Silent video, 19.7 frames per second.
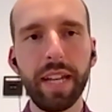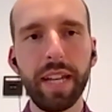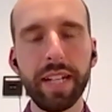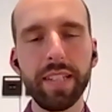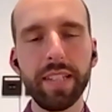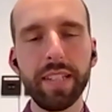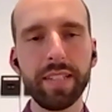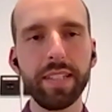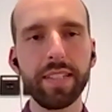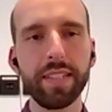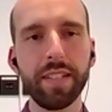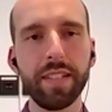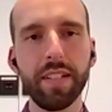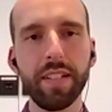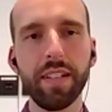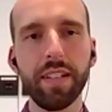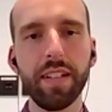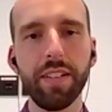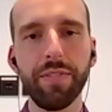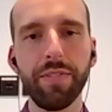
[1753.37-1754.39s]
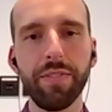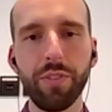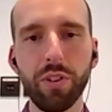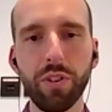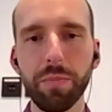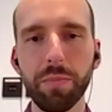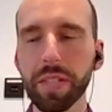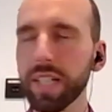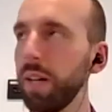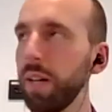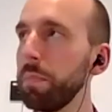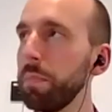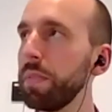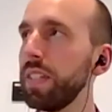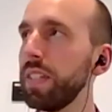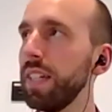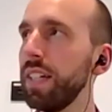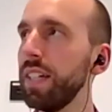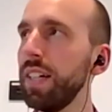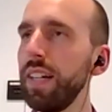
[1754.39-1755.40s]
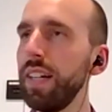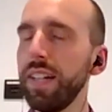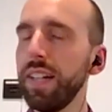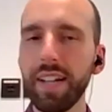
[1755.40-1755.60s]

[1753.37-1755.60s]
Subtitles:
and this is a firm, a company